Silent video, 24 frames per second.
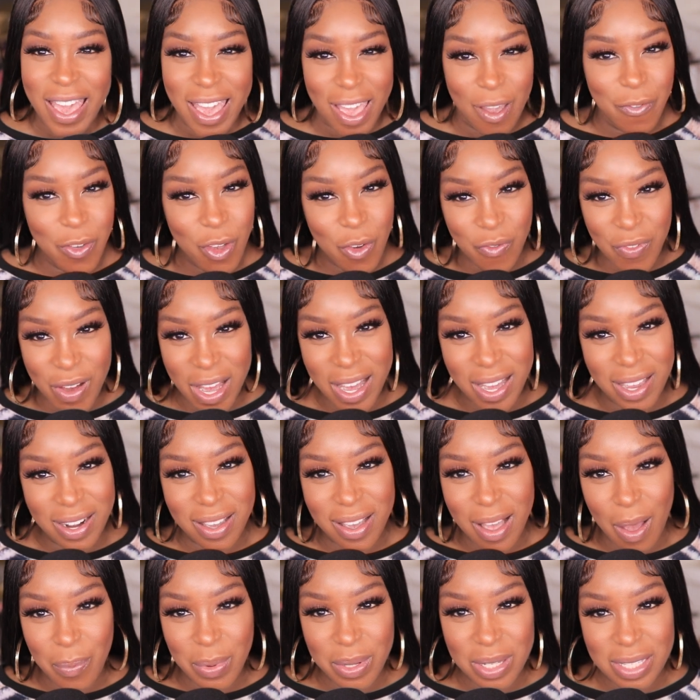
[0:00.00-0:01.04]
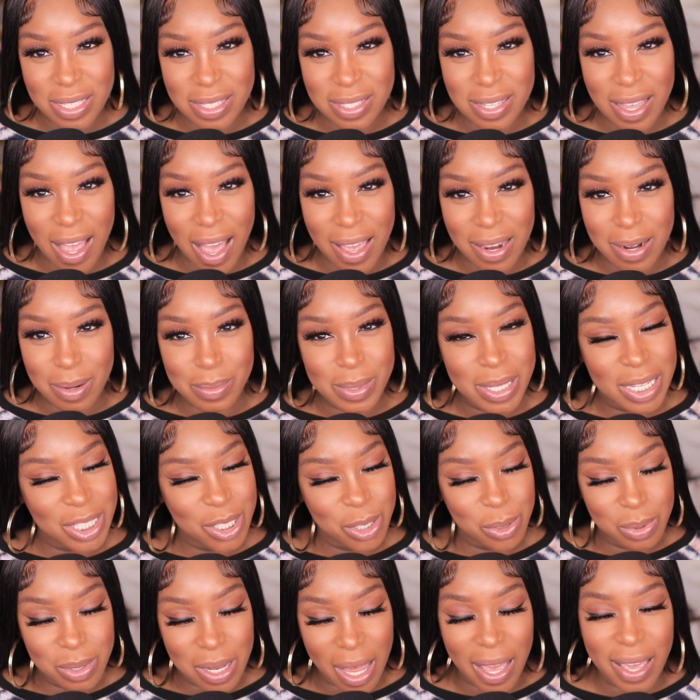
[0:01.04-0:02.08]
if you find a couple of these items that
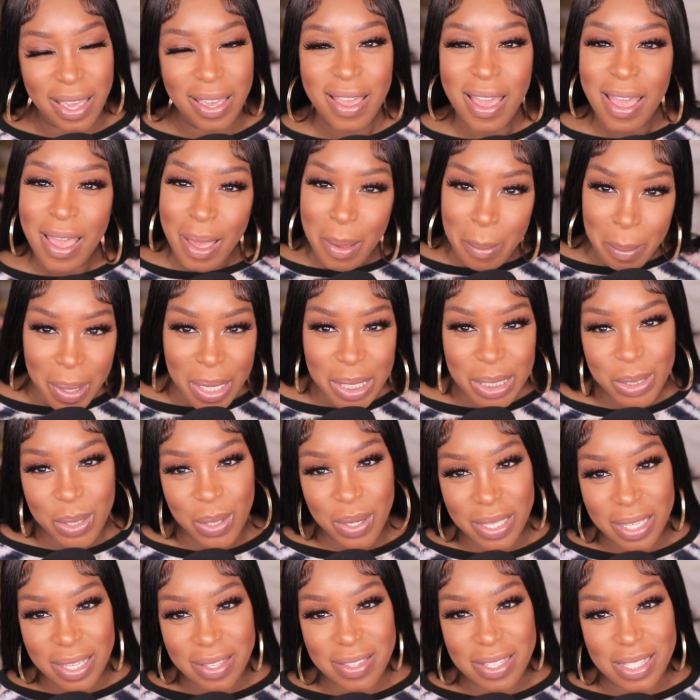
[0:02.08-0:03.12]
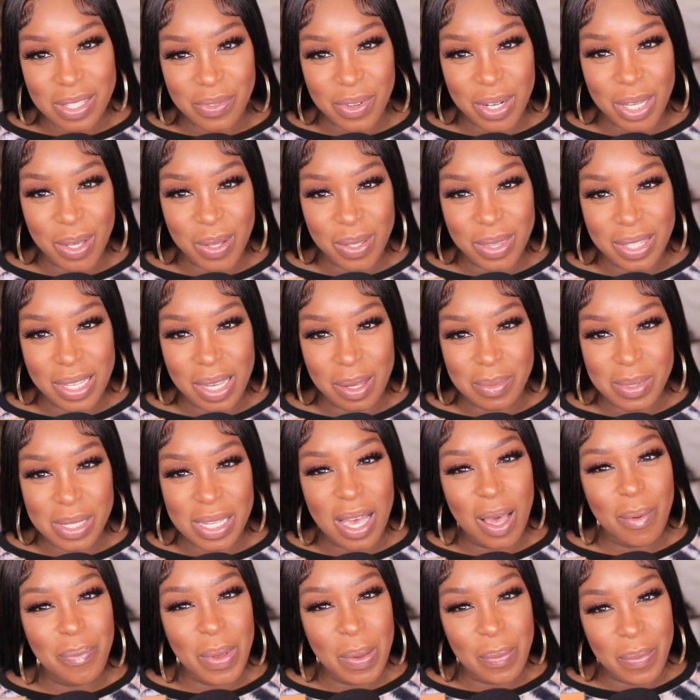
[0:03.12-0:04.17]
you like, make sure and give this video a thumbs
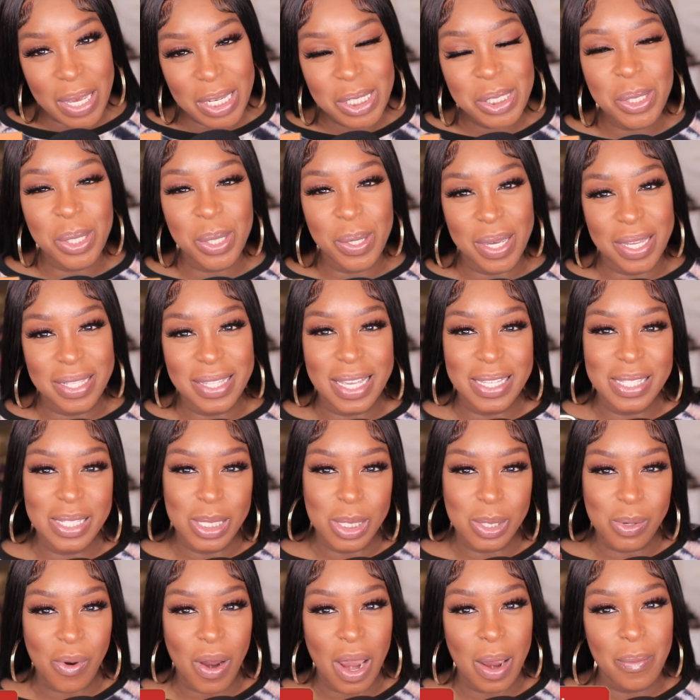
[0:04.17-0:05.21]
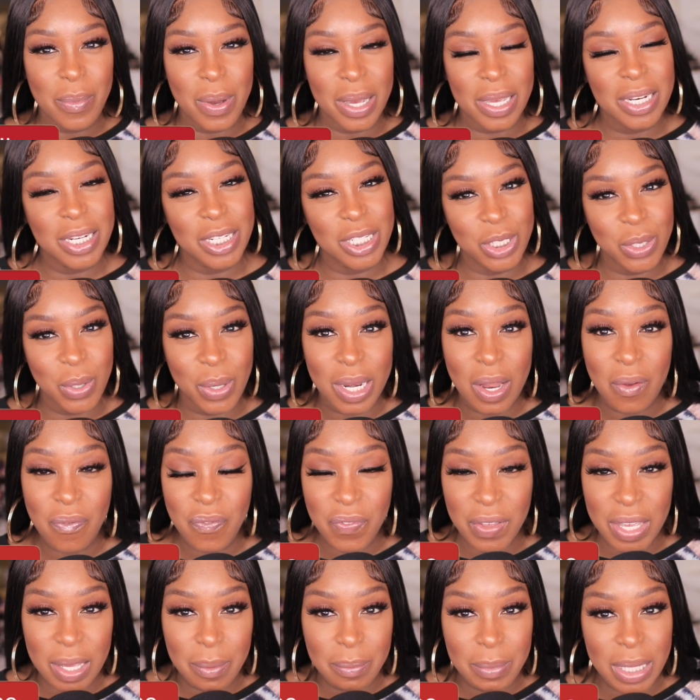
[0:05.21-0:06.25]
up and make sure you hit that subscribe button and join the
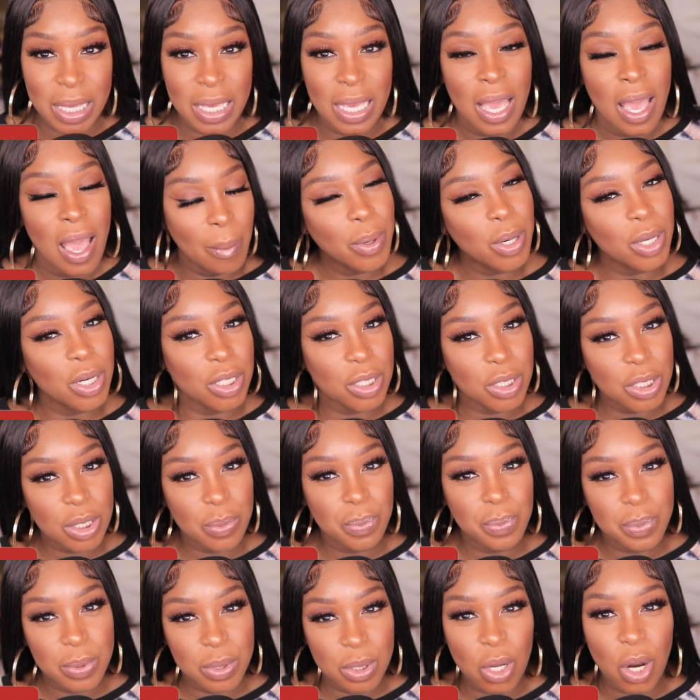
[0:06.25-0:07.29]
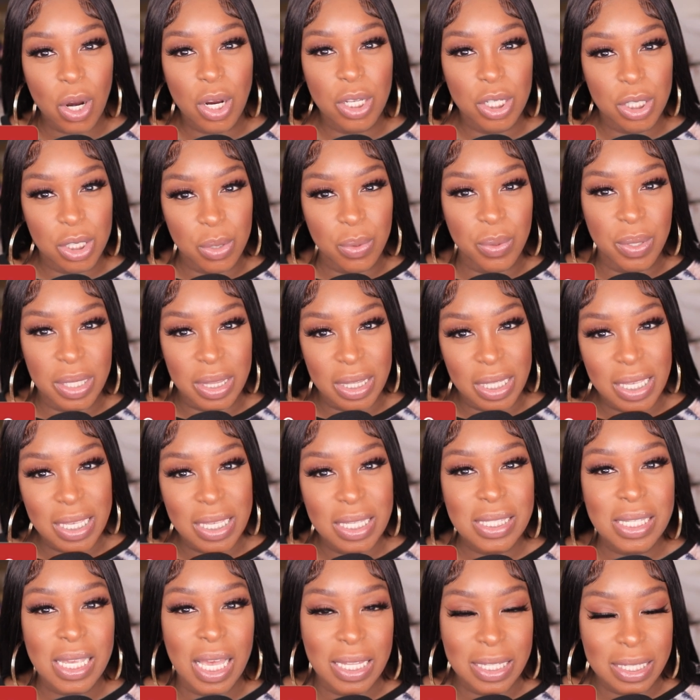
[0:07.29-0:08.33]
family. I'm going to start doing
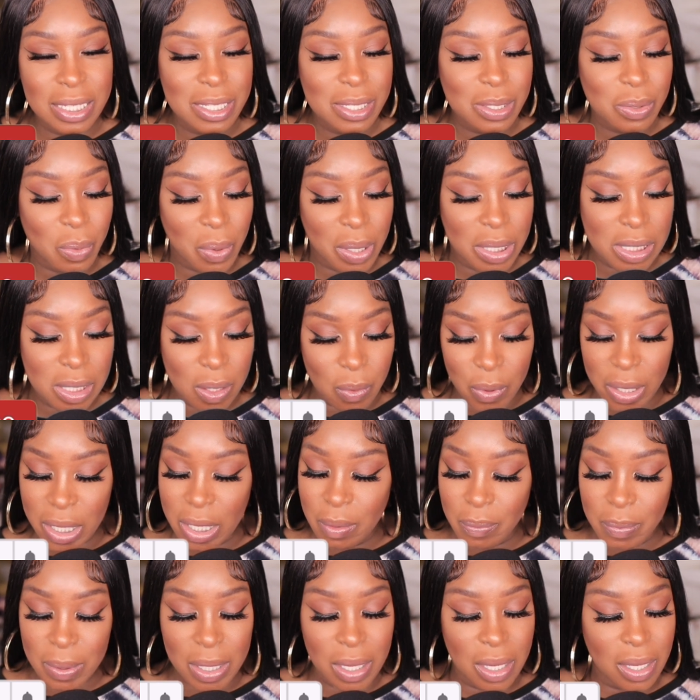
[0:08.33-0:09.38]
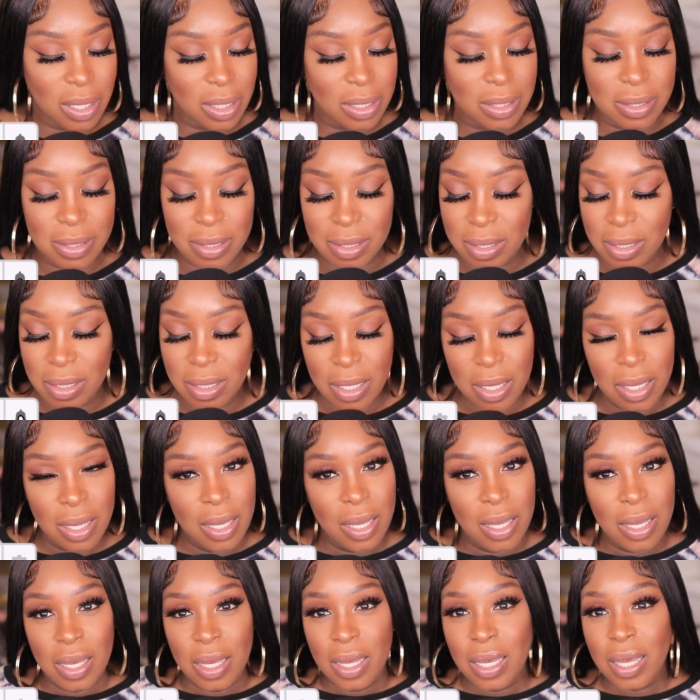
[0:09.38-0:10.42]
these at least once a week because
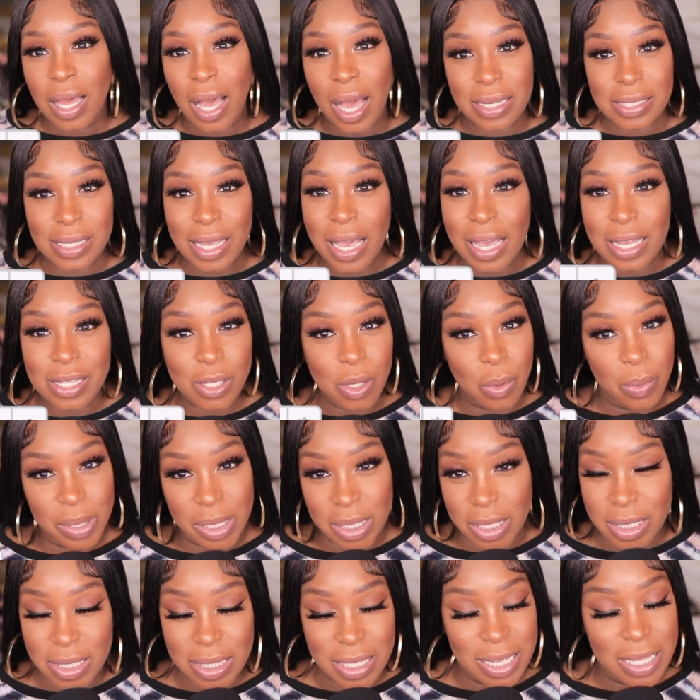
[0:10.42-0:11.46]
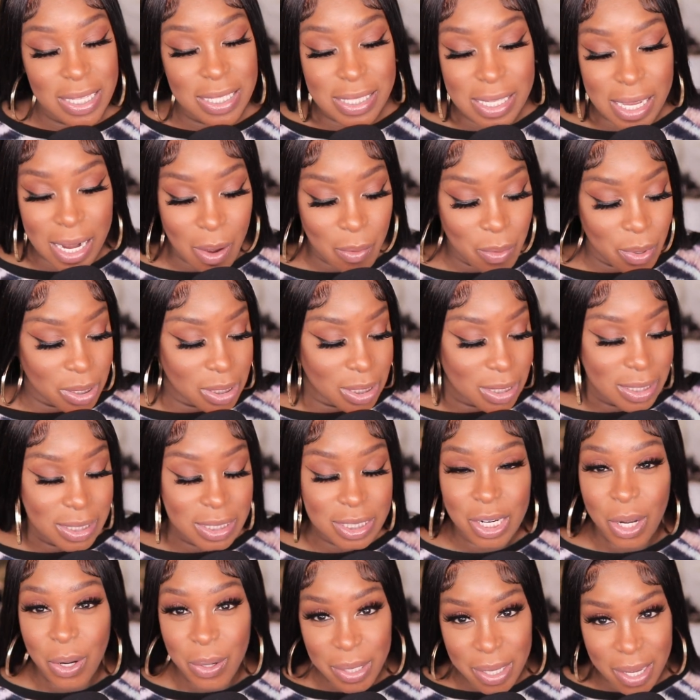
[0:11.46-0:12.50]
guys, I got so many things that I want to
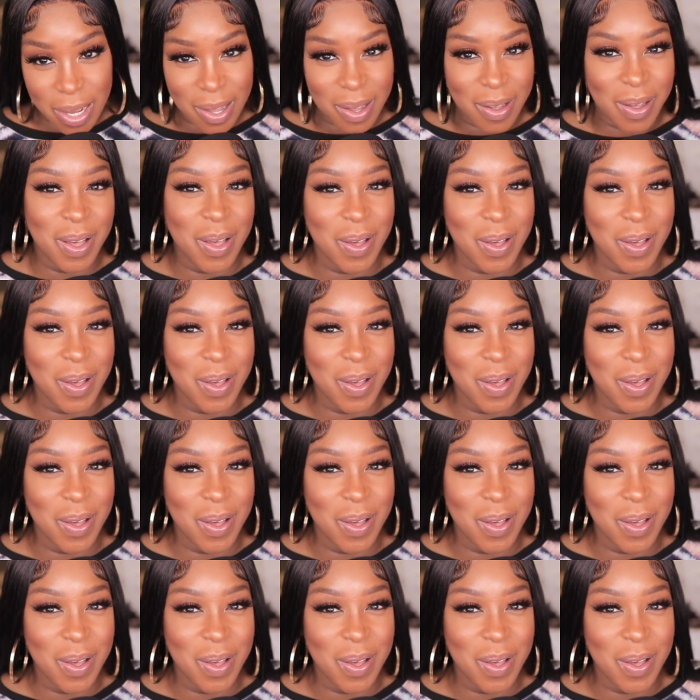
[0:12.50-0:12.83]
show y'all.